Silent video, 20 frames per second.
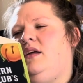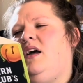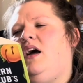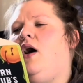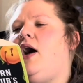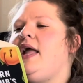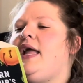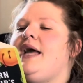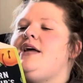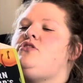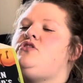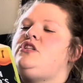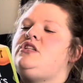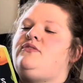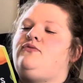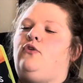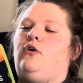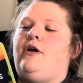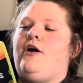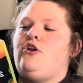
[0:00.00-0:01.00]
I guess she's
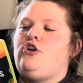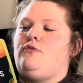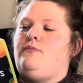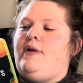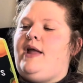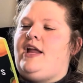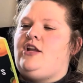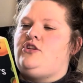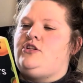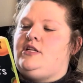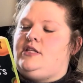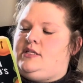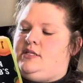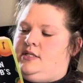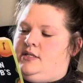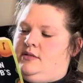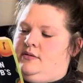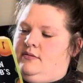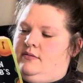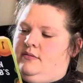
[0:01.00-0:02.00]
400 pages.